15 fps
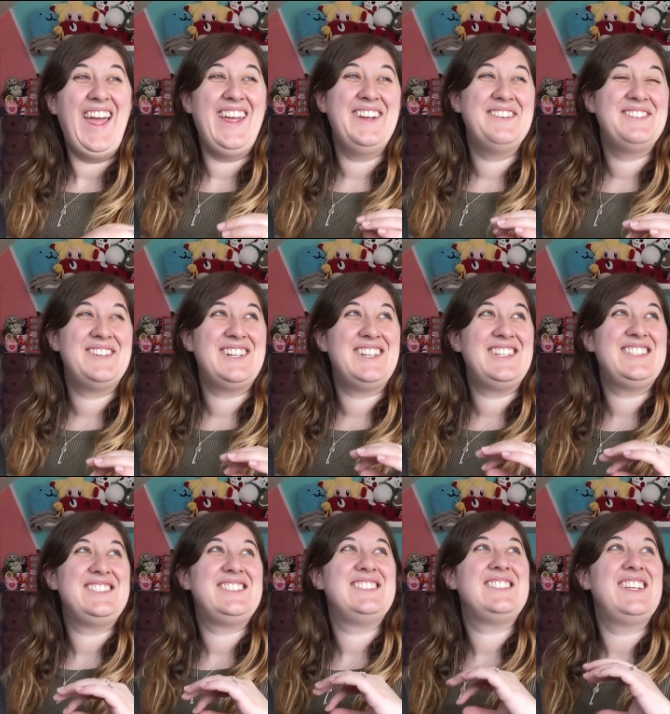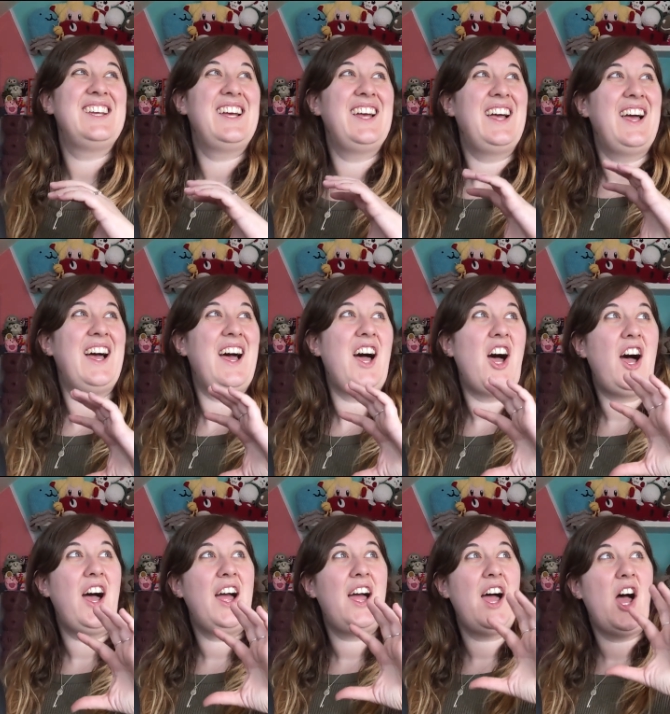It was
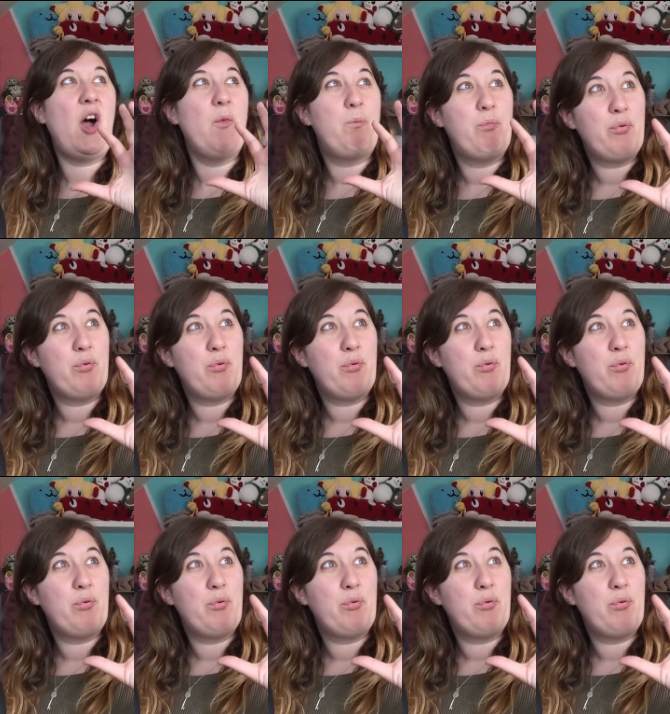a